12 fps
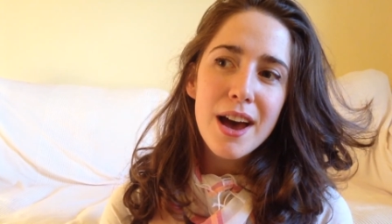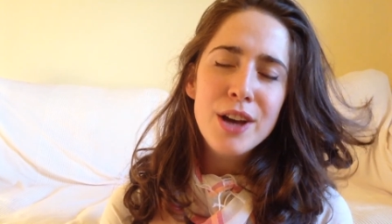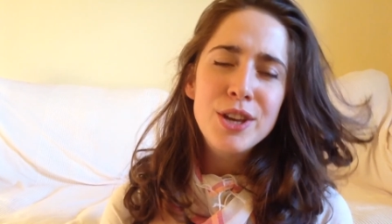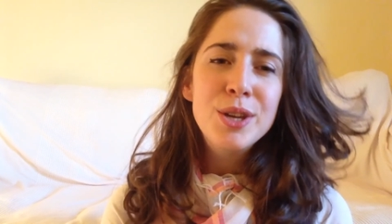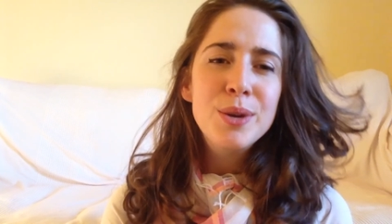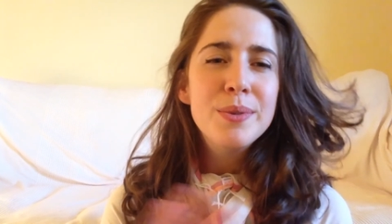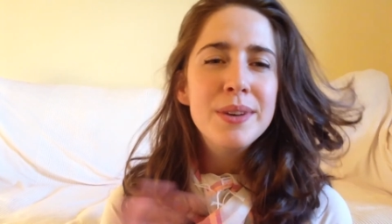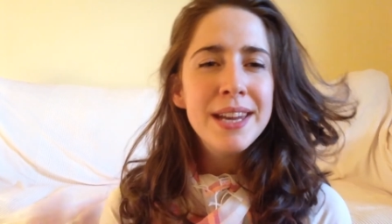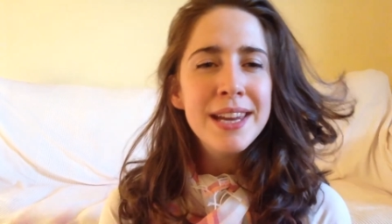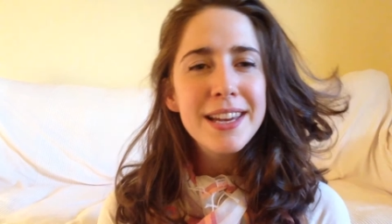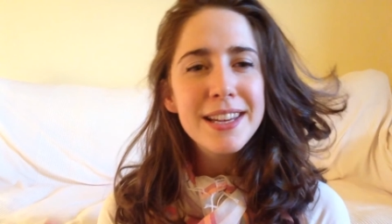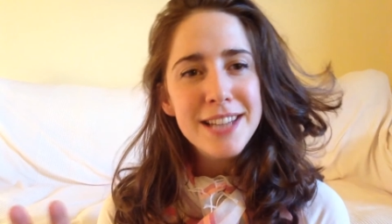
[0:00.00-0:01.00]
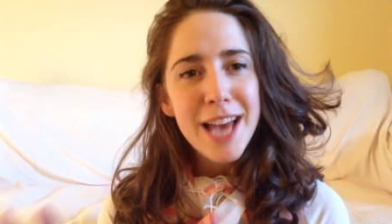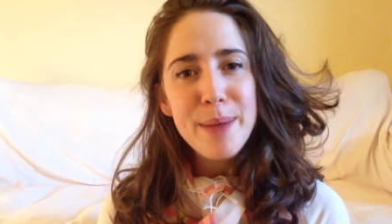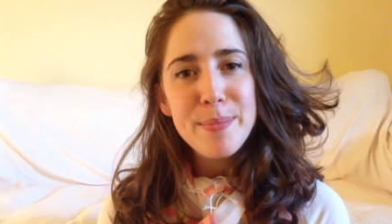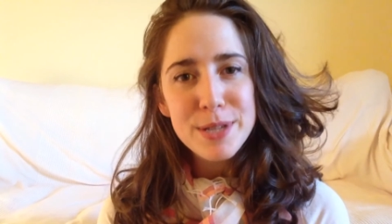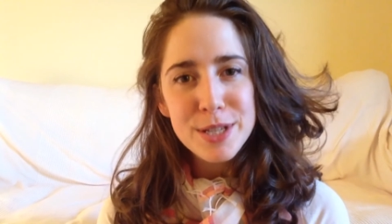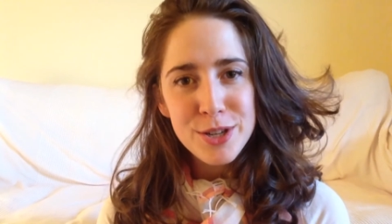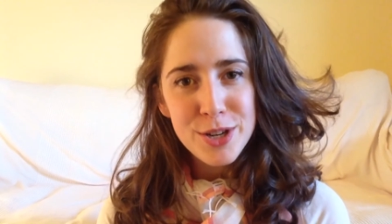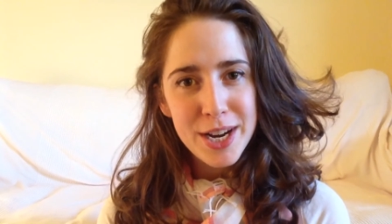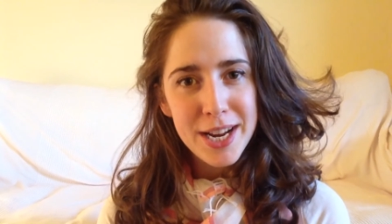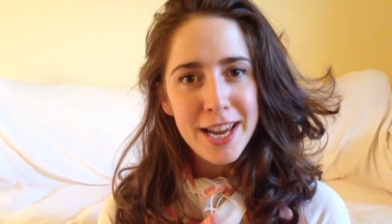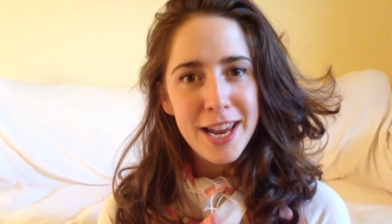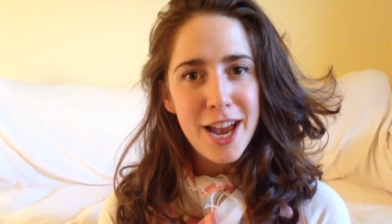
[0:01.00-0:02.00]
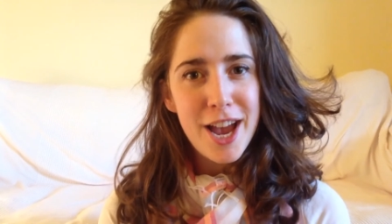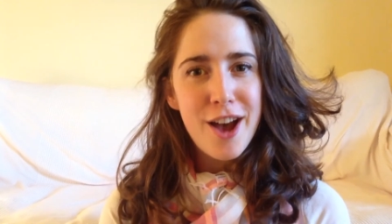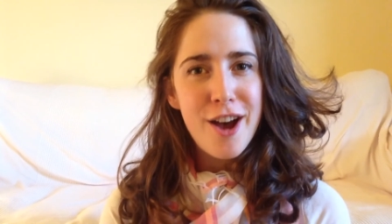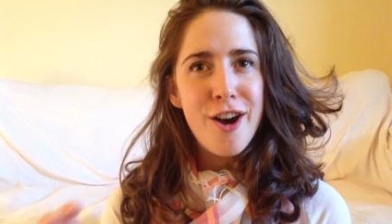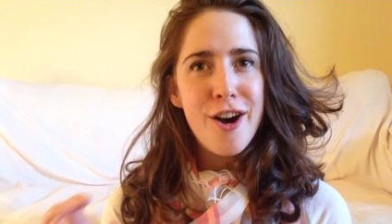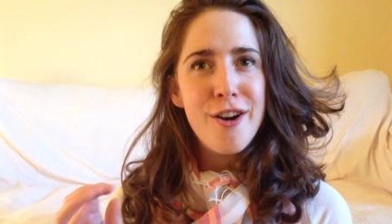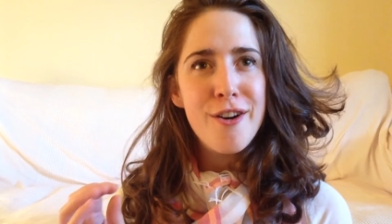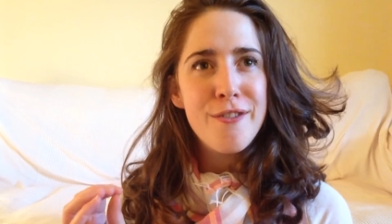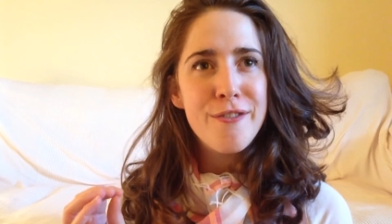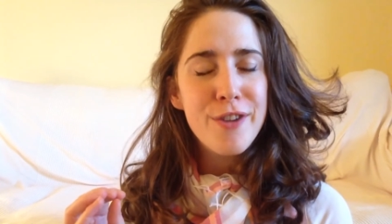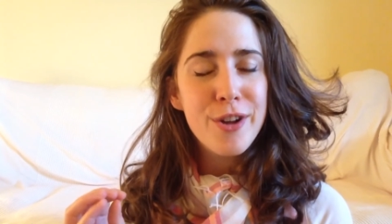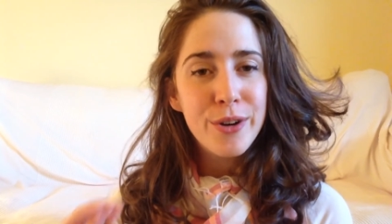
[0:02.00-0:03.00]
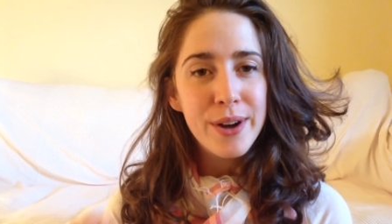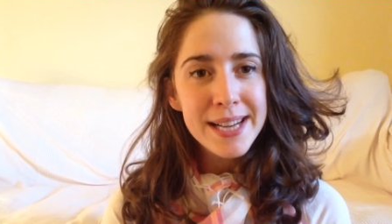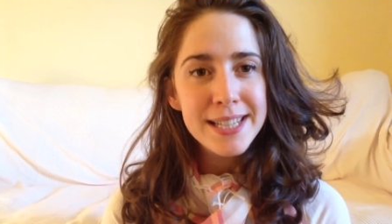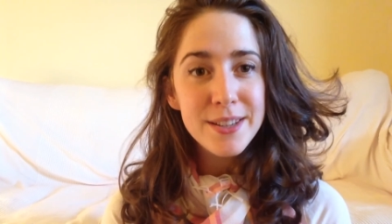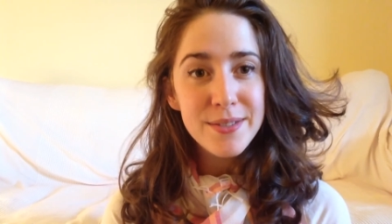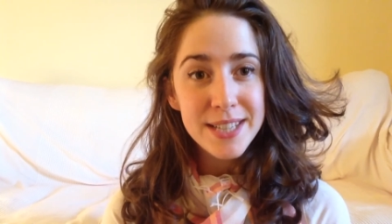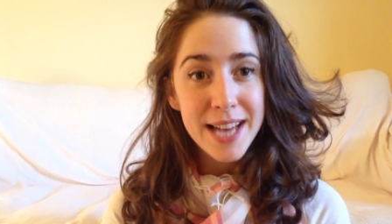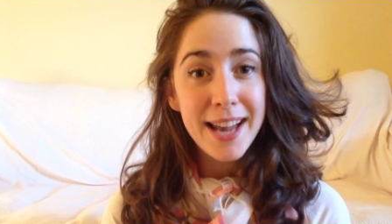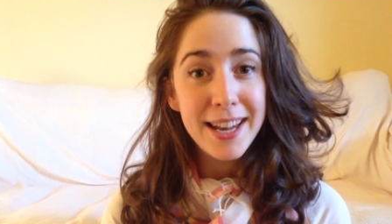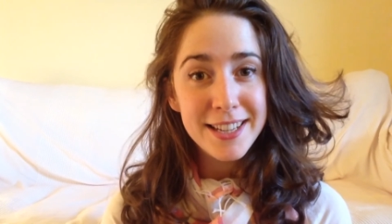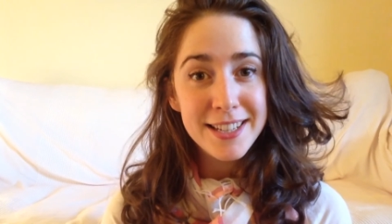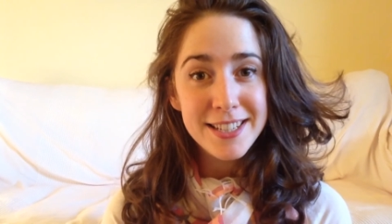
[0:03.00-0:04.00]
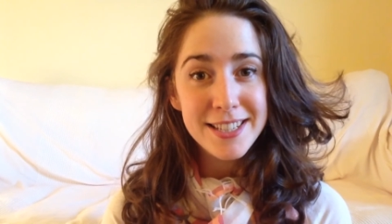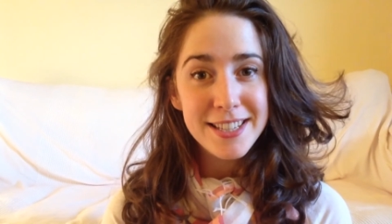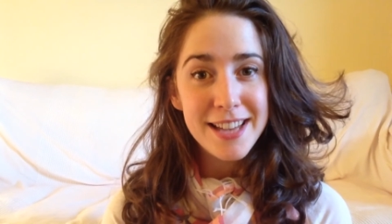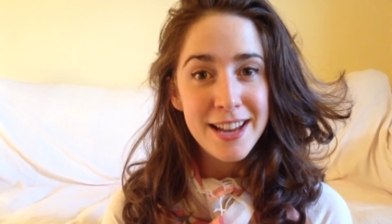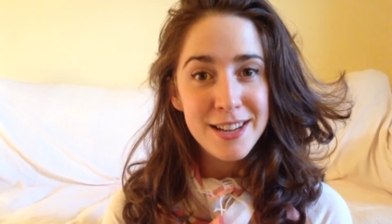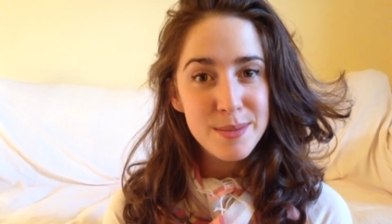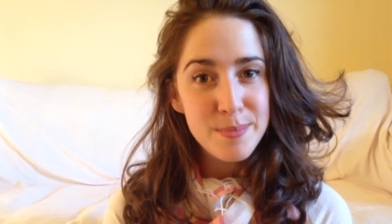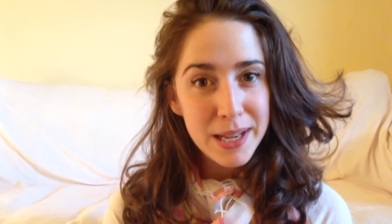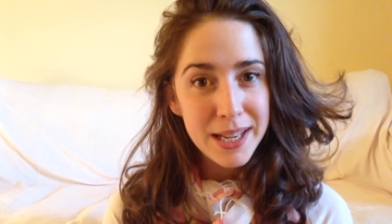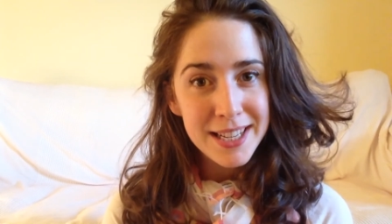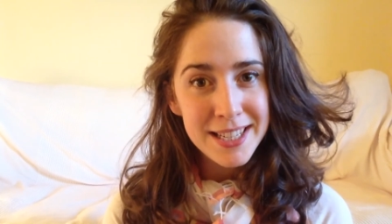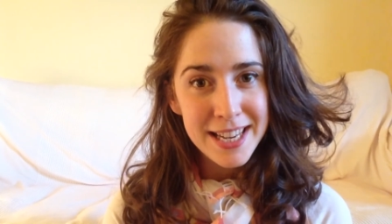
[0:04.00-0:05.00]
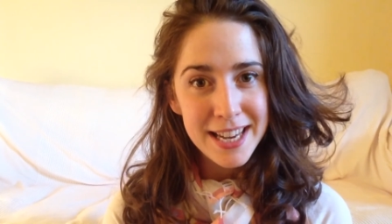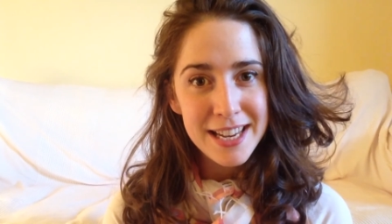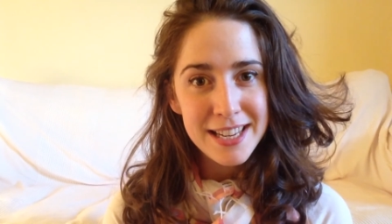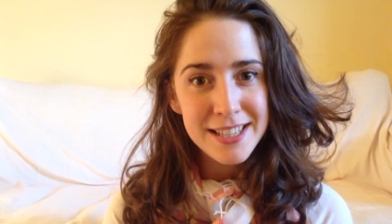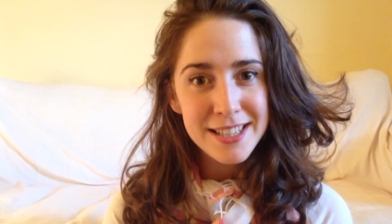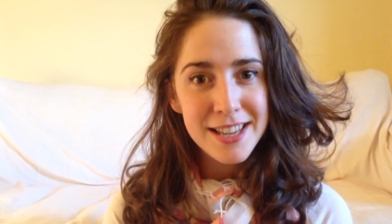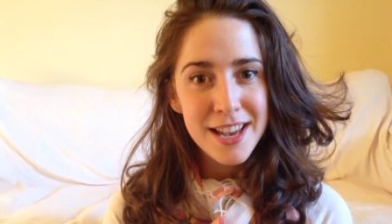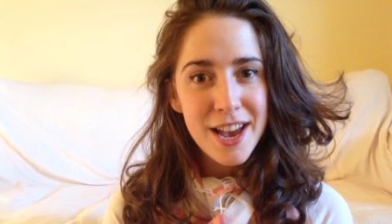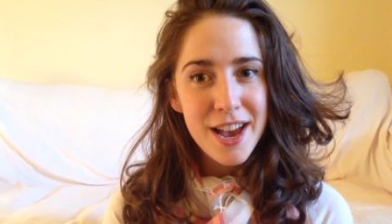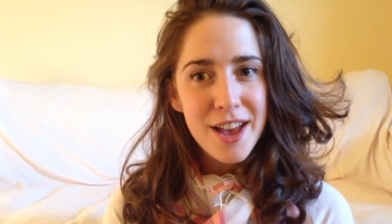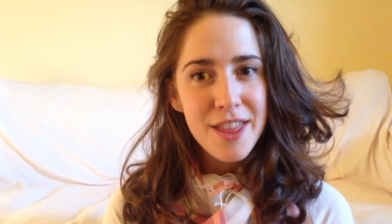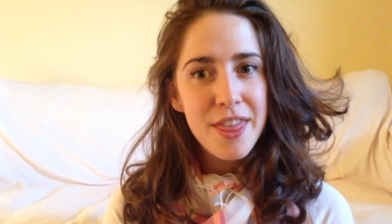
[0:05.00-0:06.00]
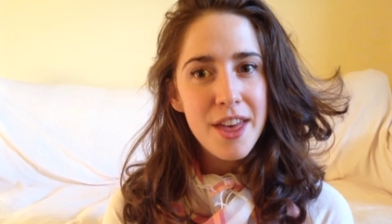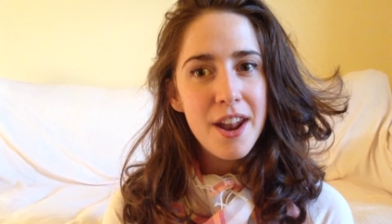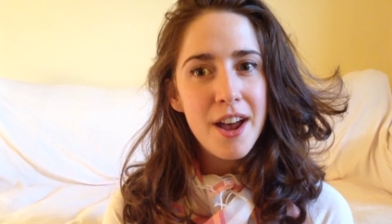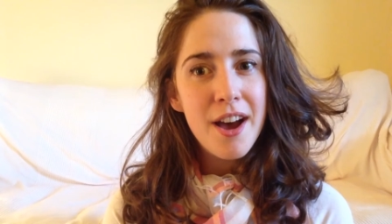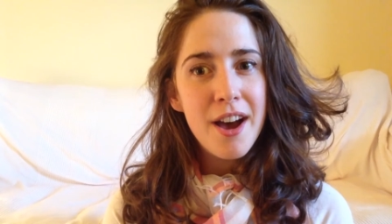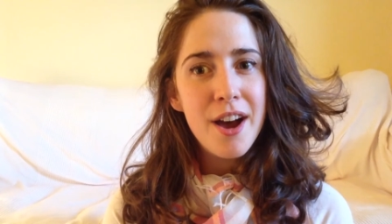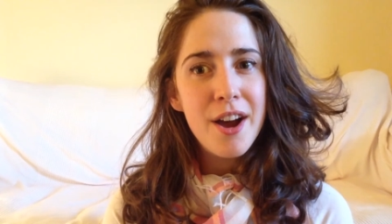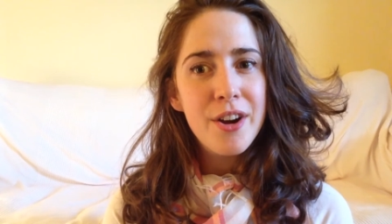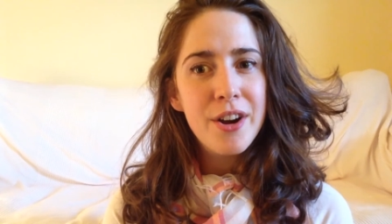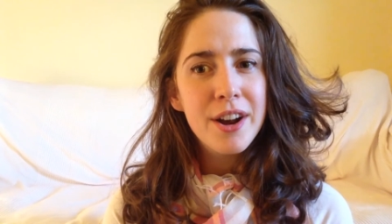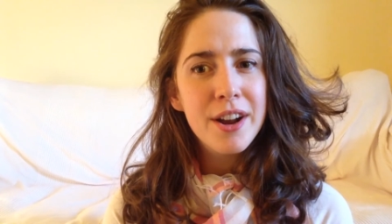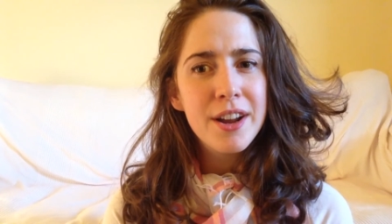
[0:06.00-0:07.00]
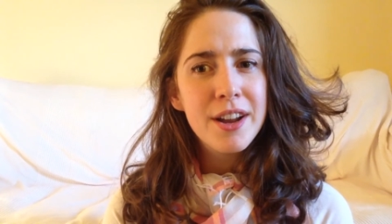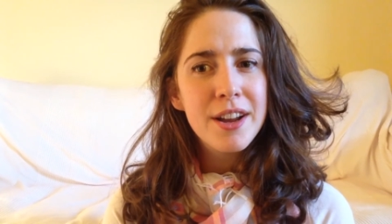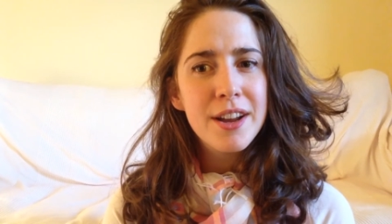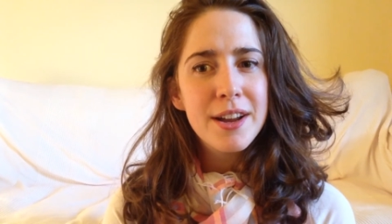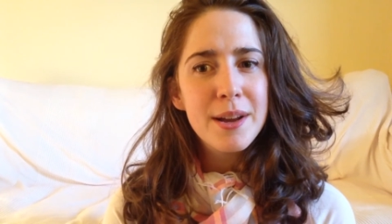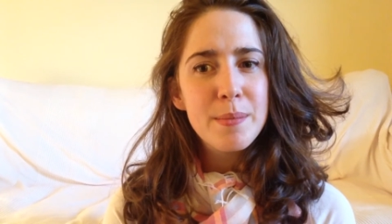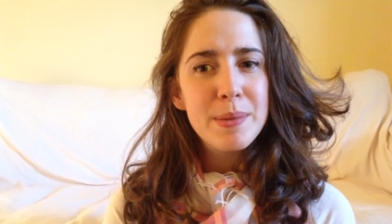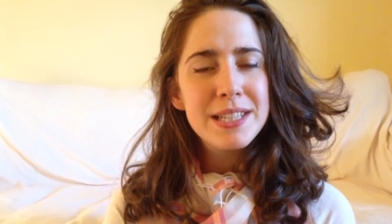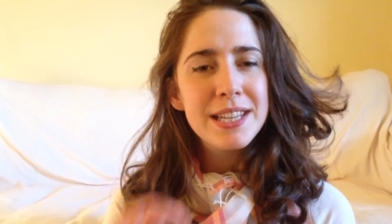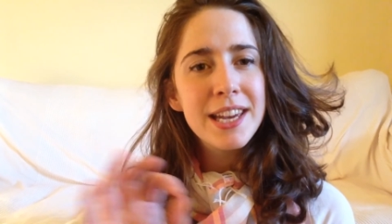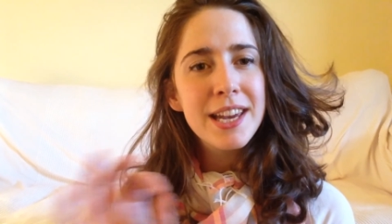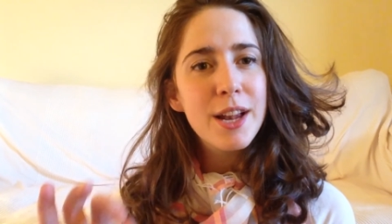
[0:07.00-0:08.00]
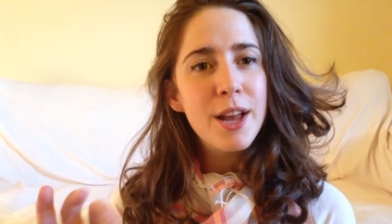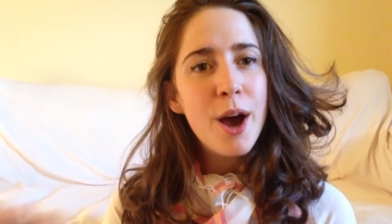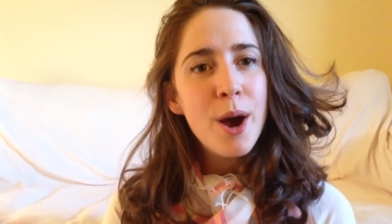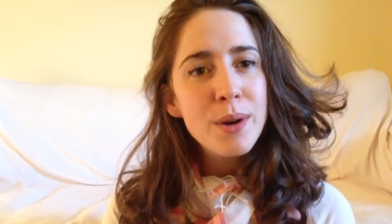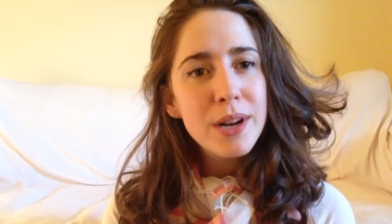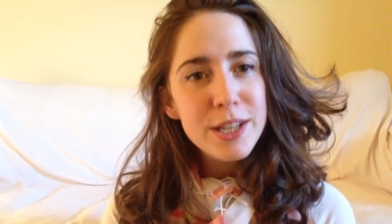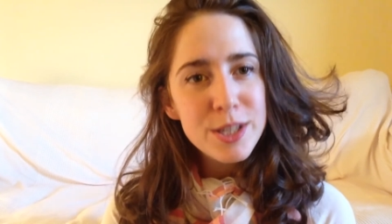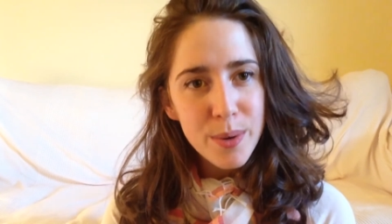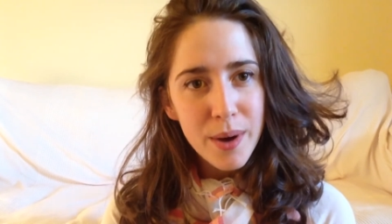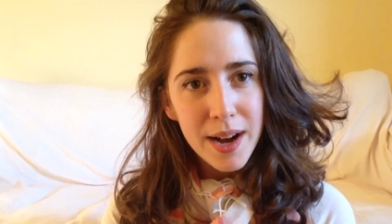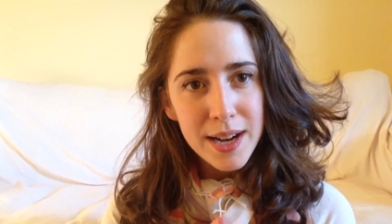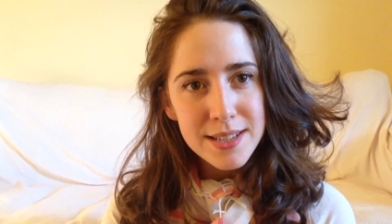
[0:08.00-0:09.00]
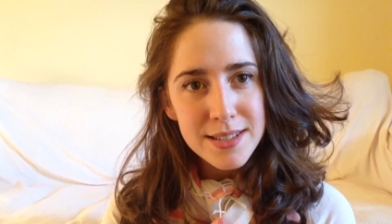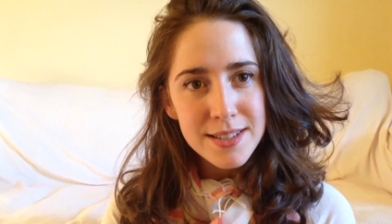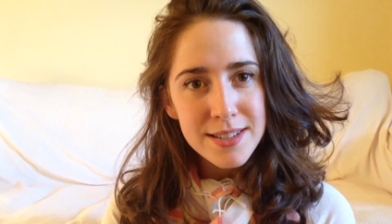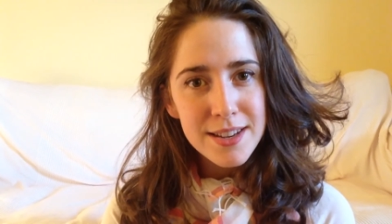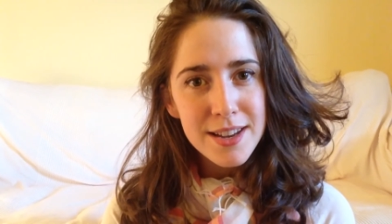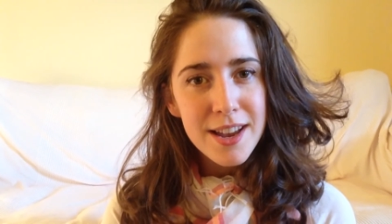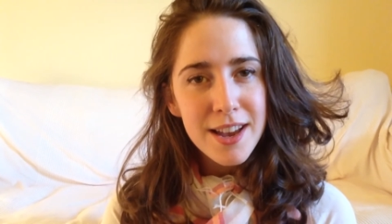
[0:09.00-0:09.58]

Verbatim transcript: a unique tapestry of creative talents and abilities that are particular only to us.